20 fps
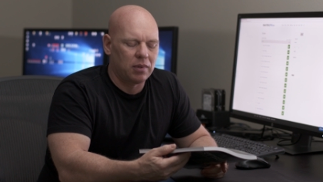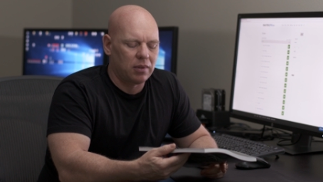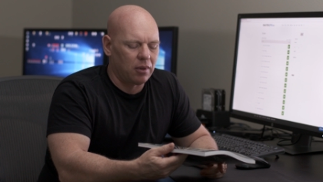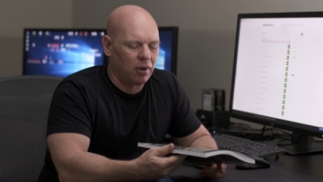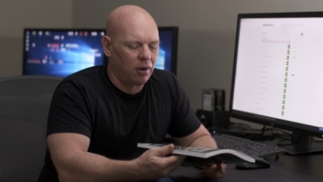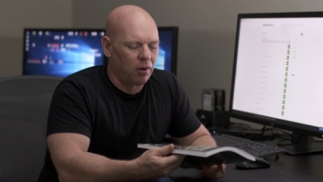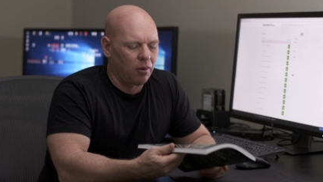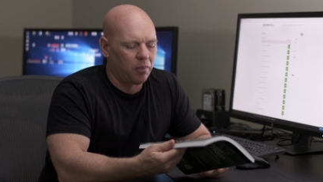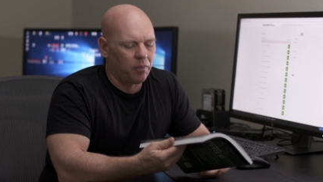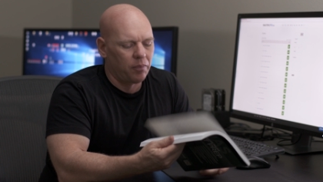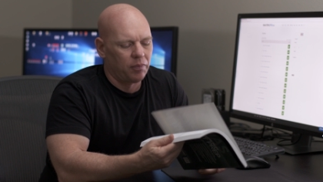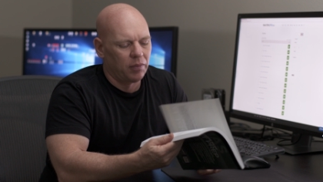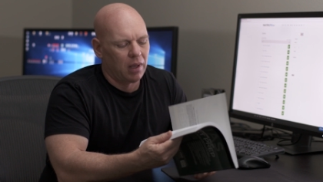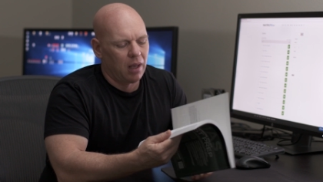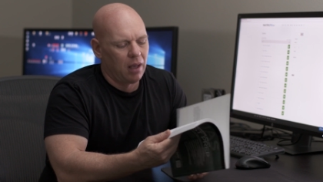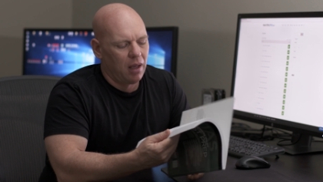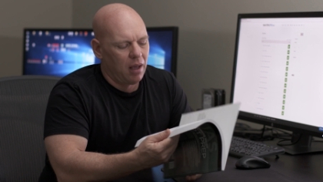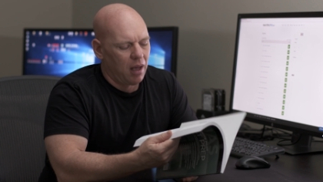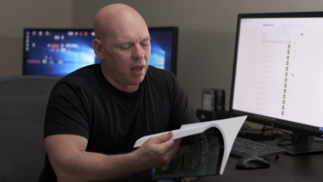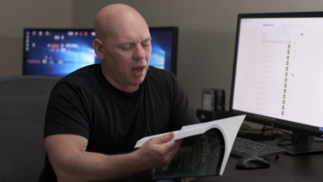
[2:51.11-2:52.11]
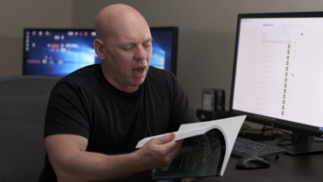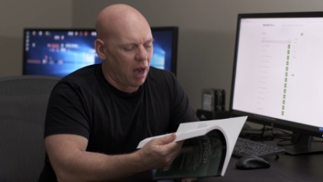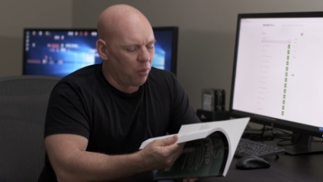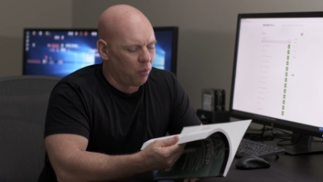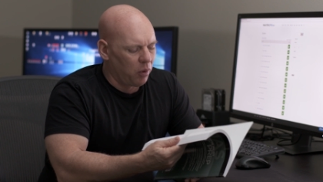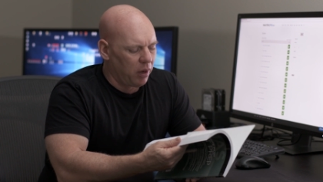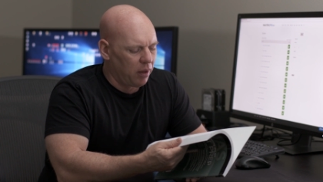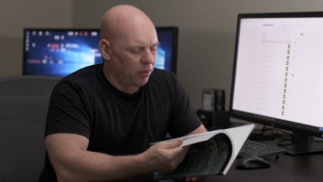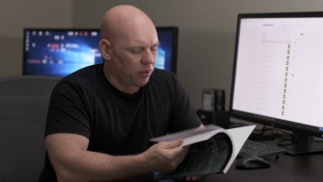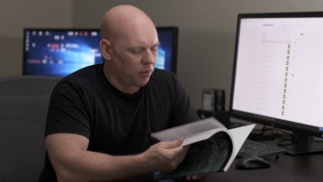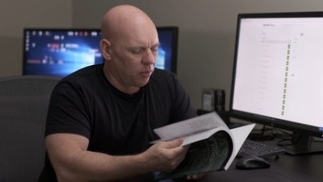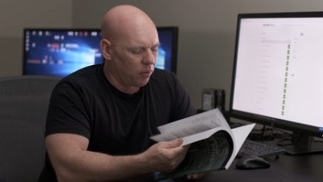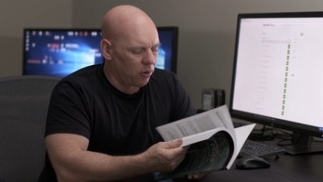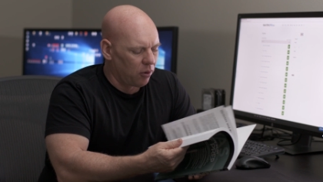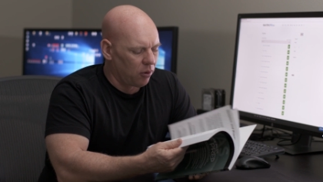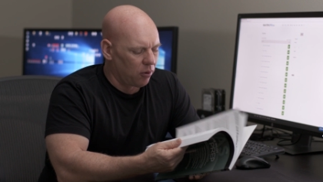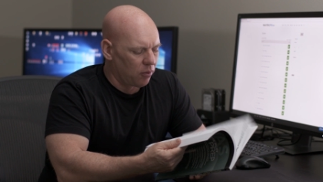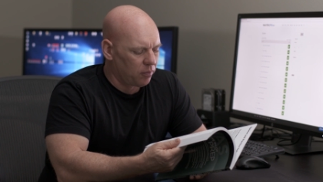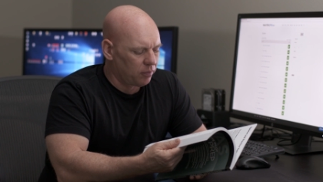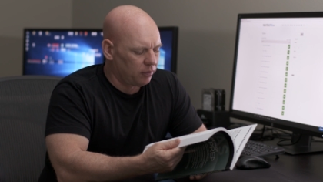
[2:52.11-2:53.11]
So I went
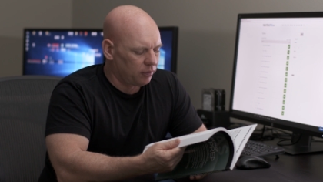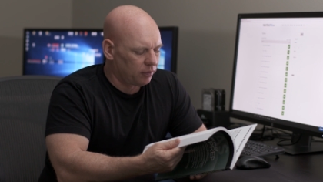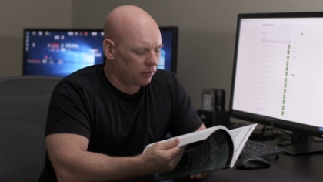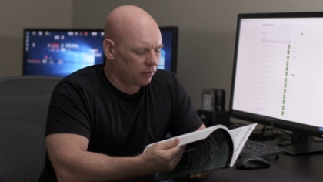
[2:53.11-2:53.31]
through